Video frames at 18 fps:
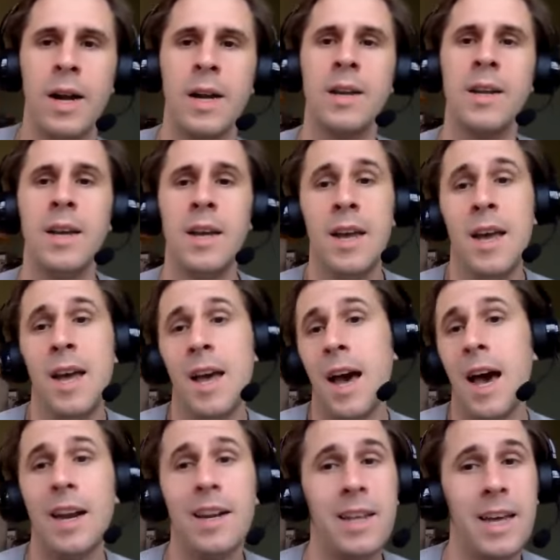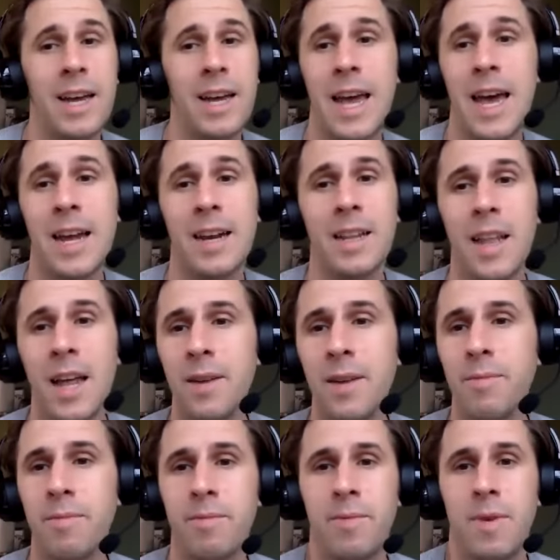And again, a lot
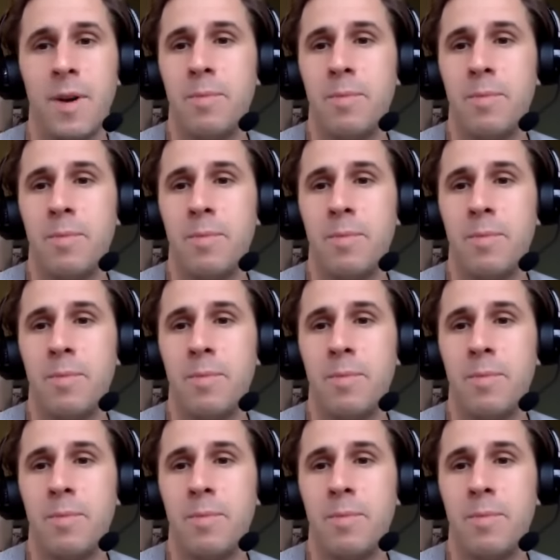of